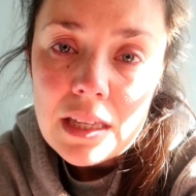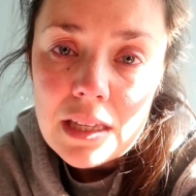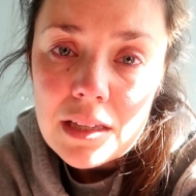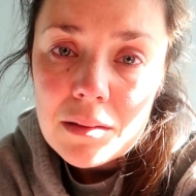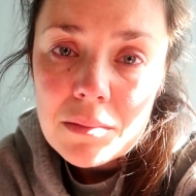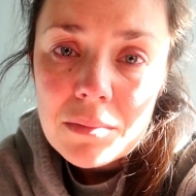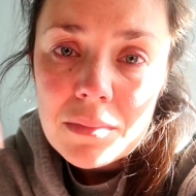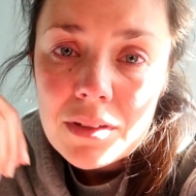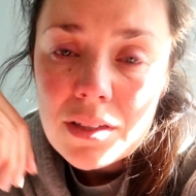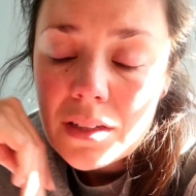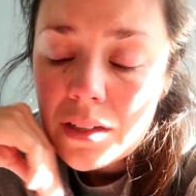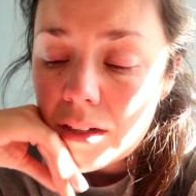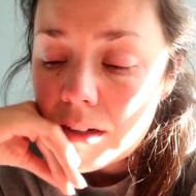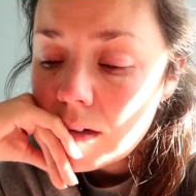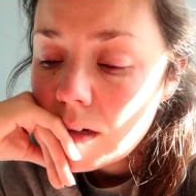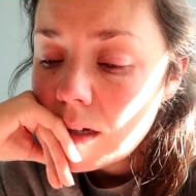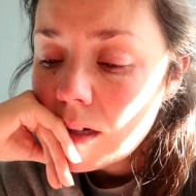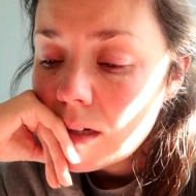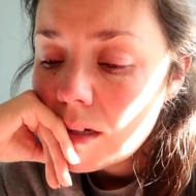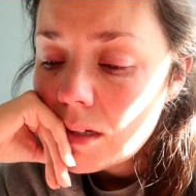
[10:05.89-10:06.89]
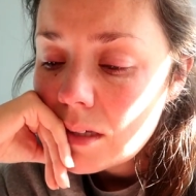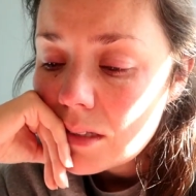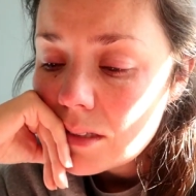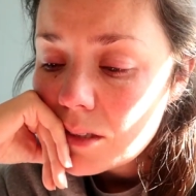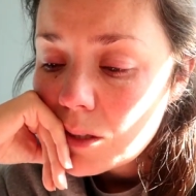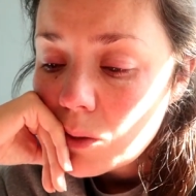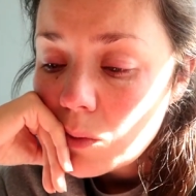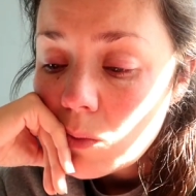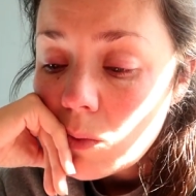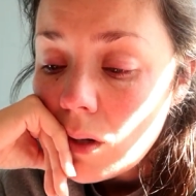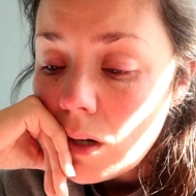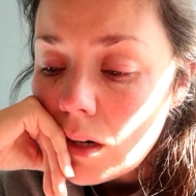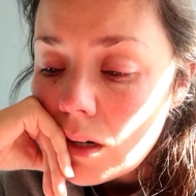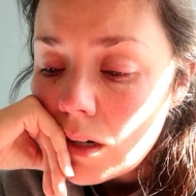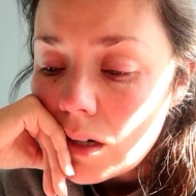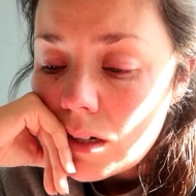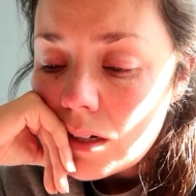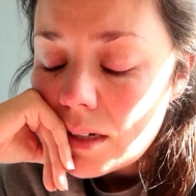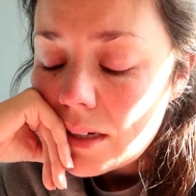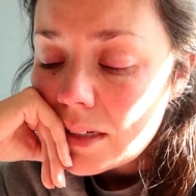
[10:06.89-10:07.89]
him to
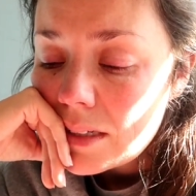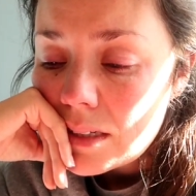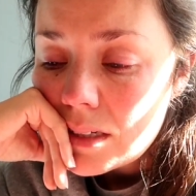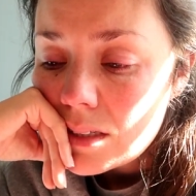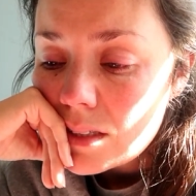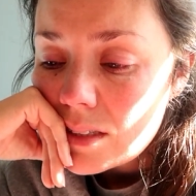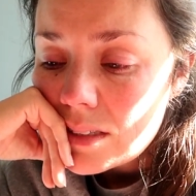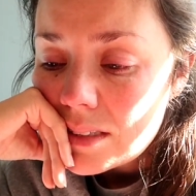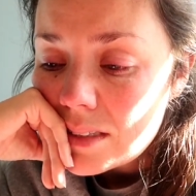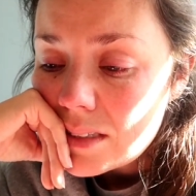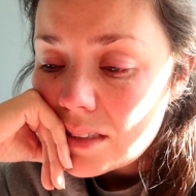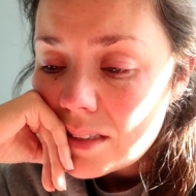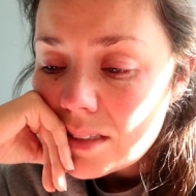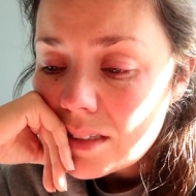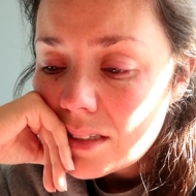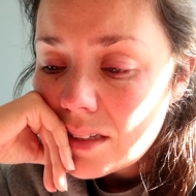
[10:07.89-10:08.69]
walk, and I just